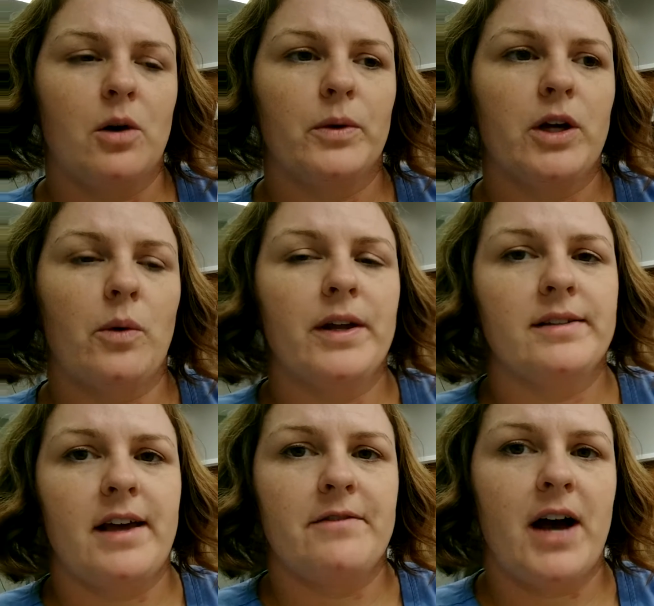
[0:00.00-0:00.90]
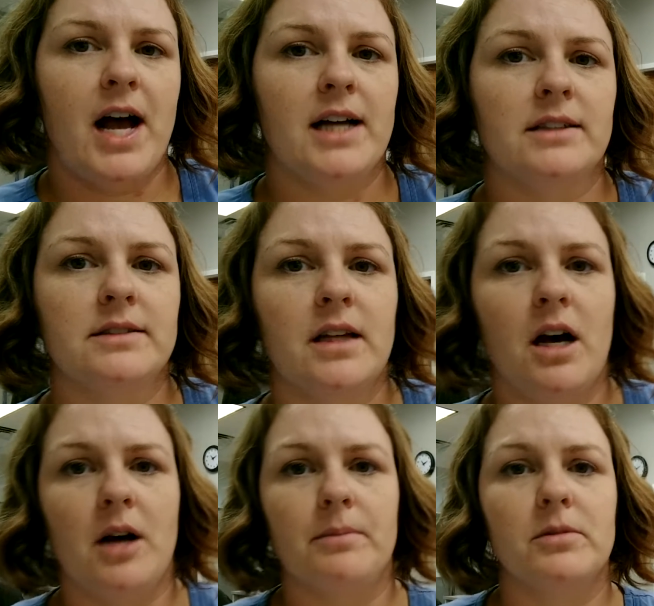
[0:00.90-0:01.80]
we always advise
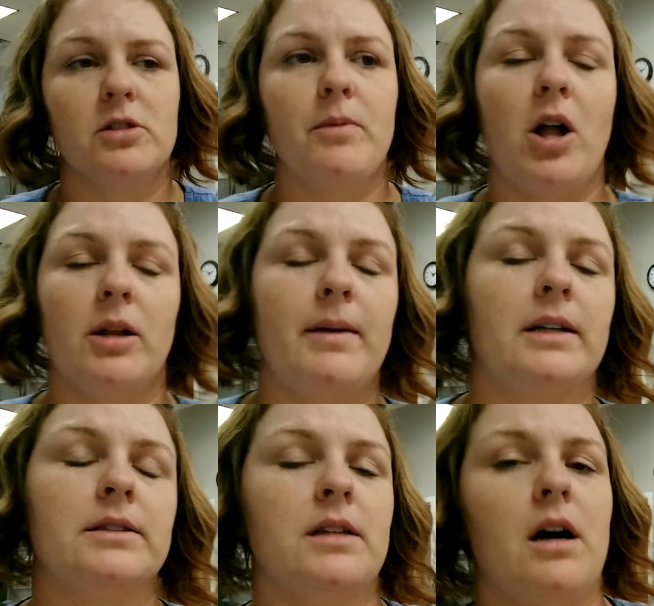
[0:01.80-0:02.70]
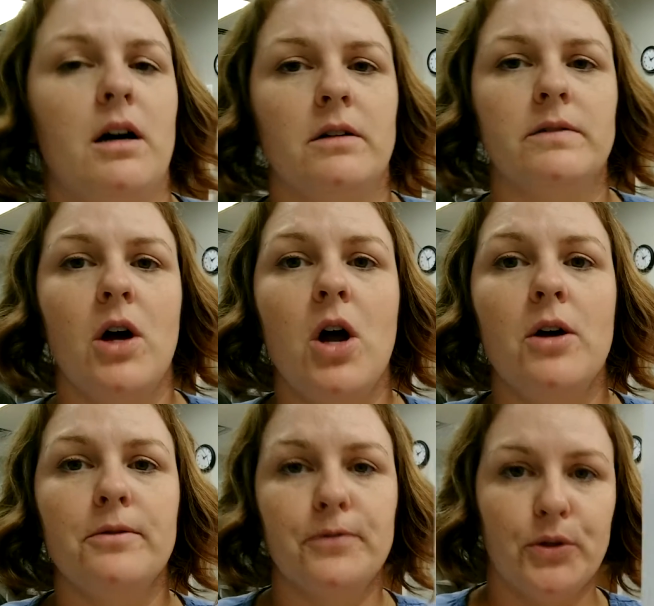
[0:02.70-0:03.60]
small amounts of
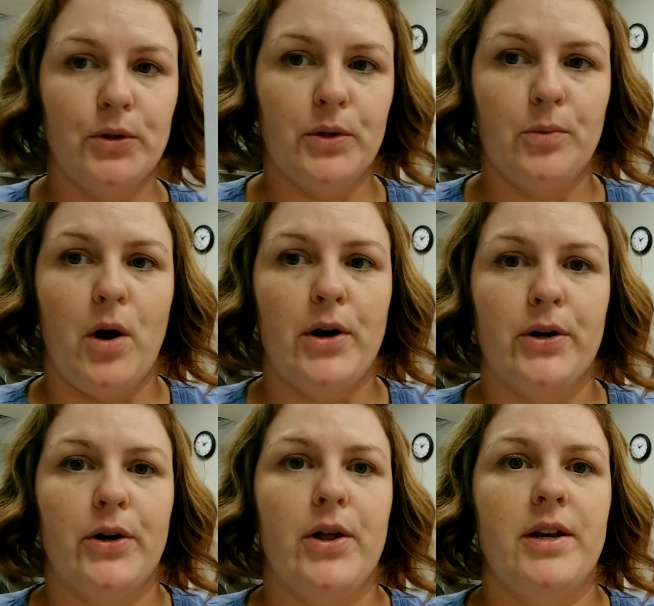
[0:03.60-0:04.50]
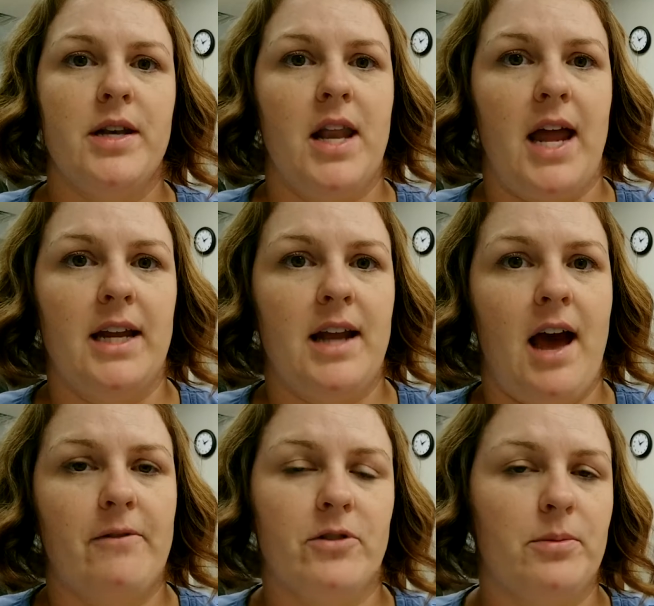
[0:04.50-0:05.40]
food and water night
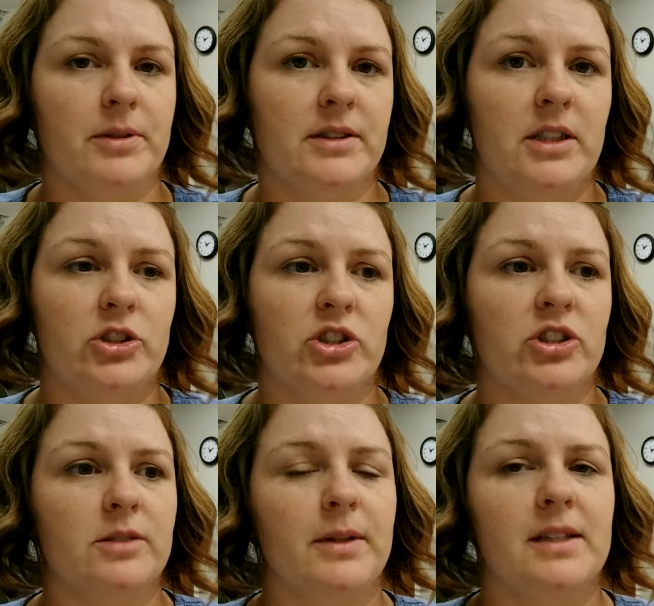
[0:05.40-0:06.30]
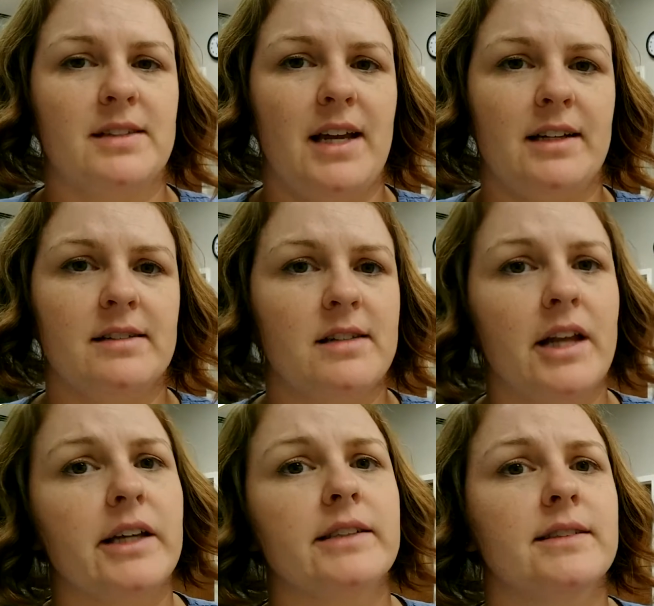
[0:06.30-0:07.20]
after the procedure, just because the
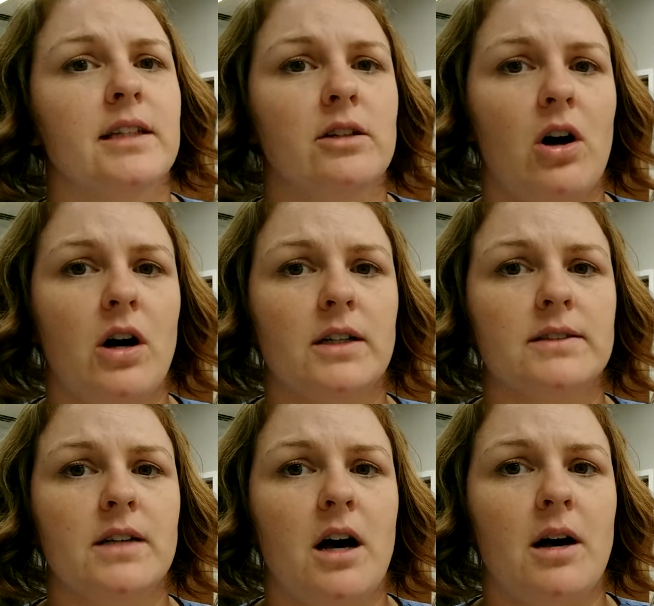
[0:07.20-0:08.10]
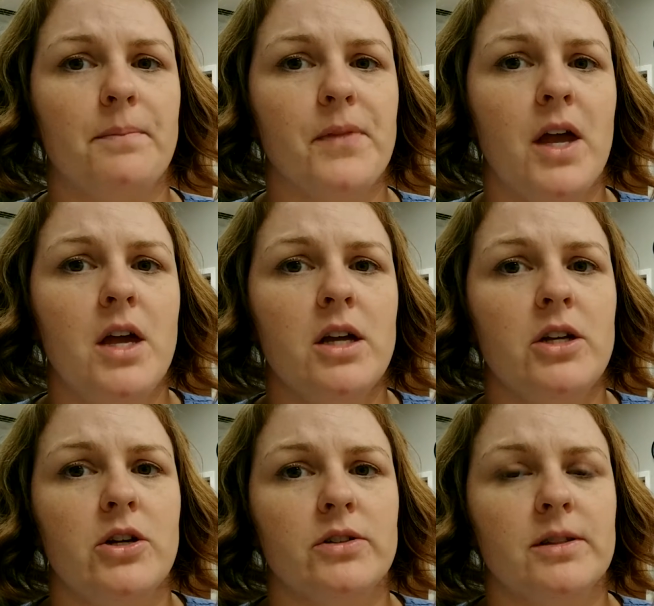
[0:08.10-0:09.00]
anesthetics can cause
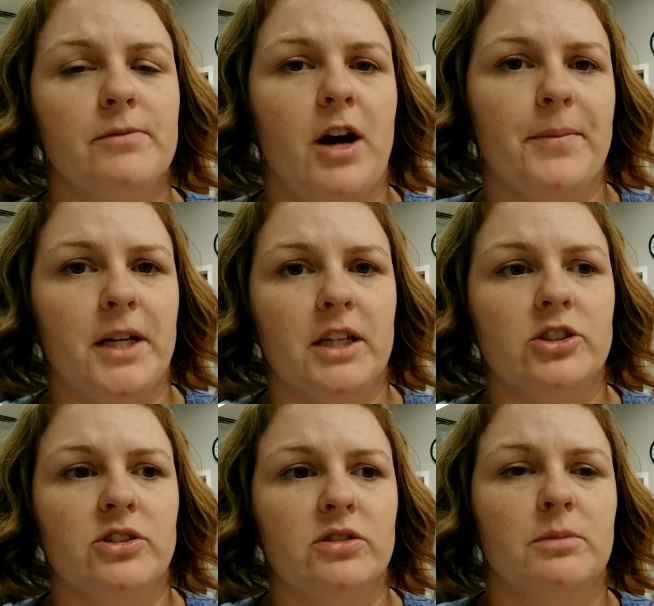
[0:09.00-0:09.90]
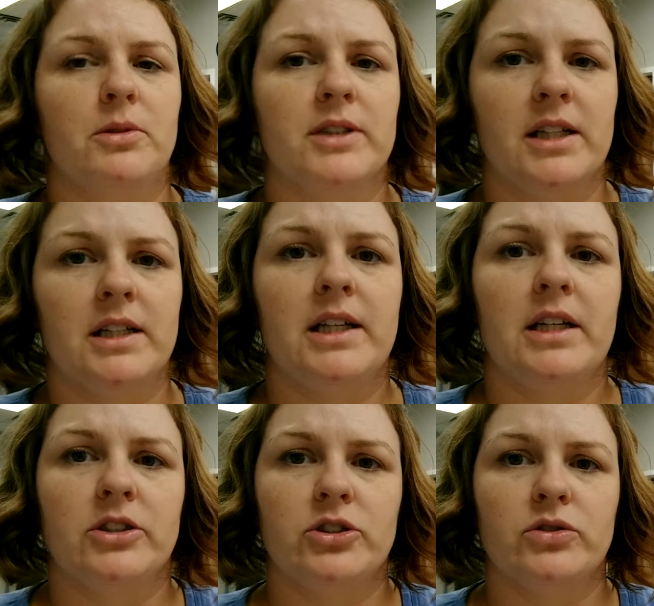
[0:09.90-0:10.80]
some vomiting issues, some motility
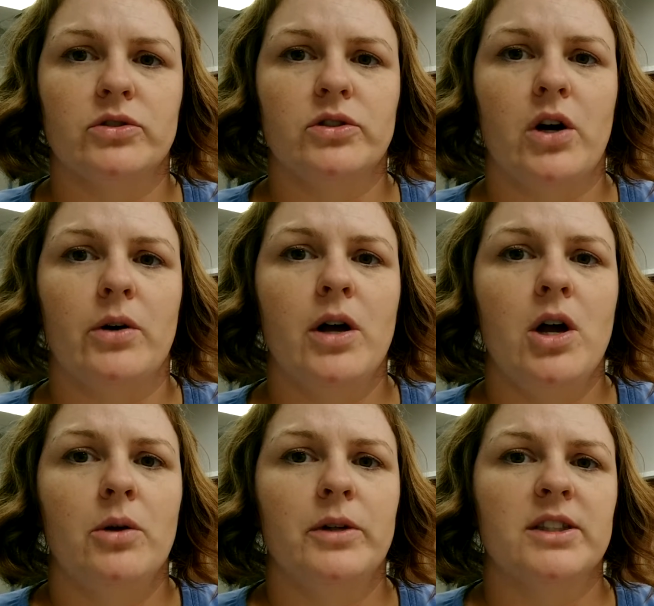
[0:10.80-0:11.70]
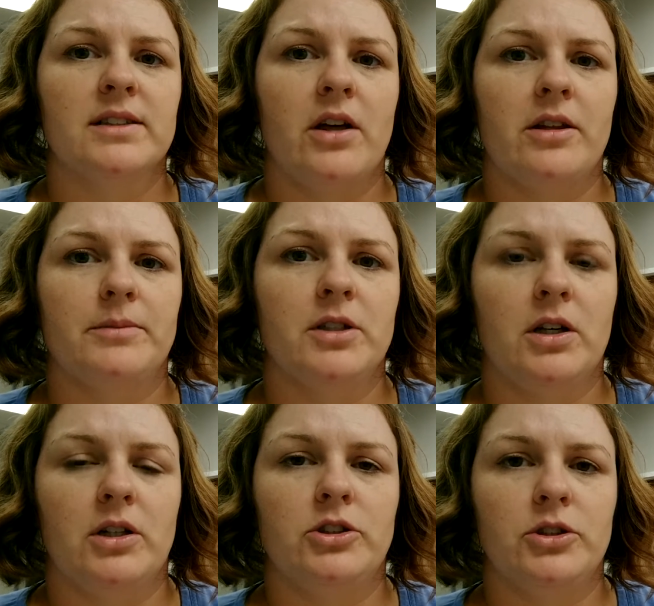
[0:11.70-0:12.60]
issues. So we just tell them
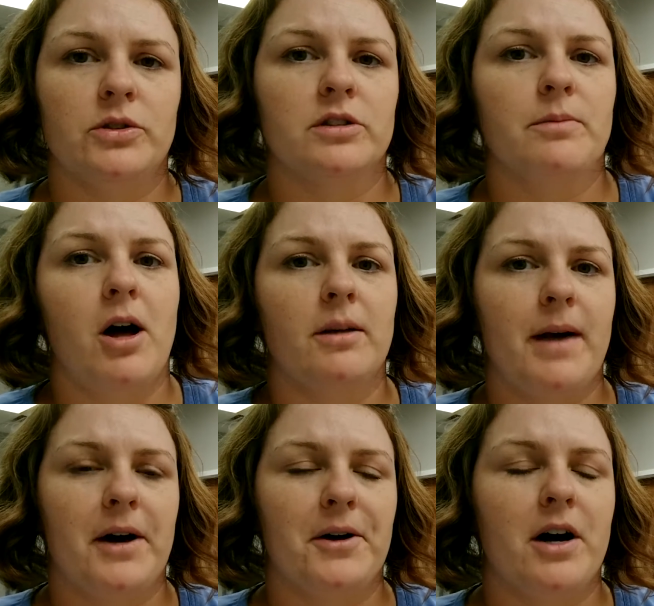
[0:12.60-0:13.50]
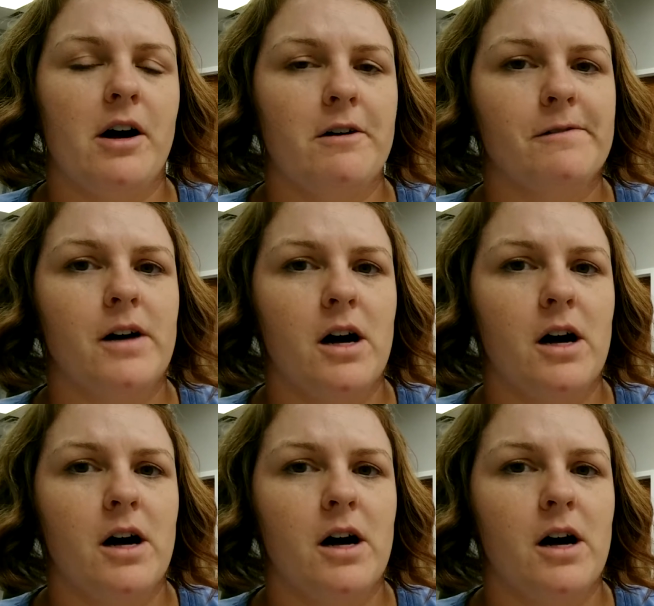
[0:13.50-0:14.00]
to do a small amount of